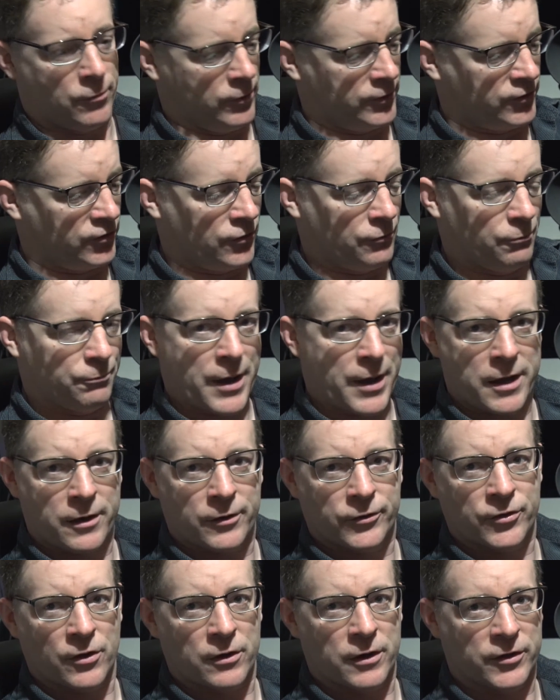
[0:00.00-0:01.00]
which
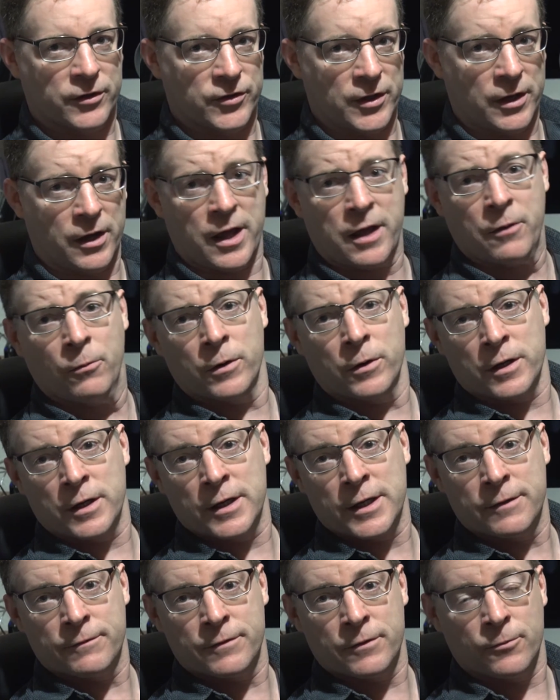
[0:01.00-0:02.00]
Panasonic said, hey, we're going to
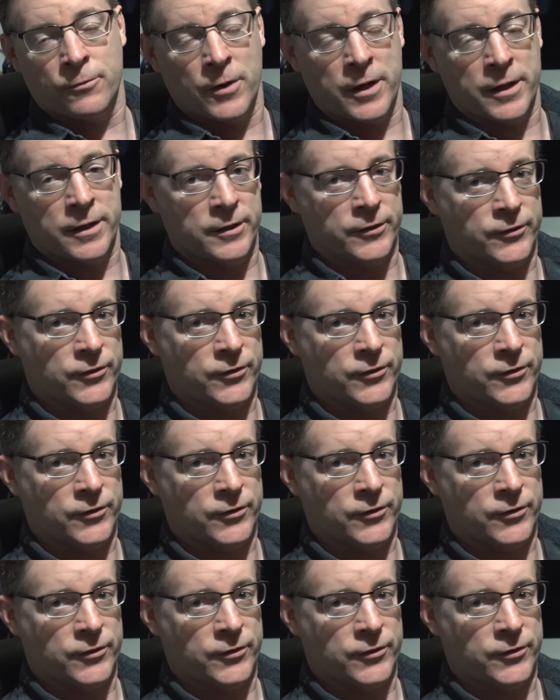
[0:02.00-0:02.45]
give away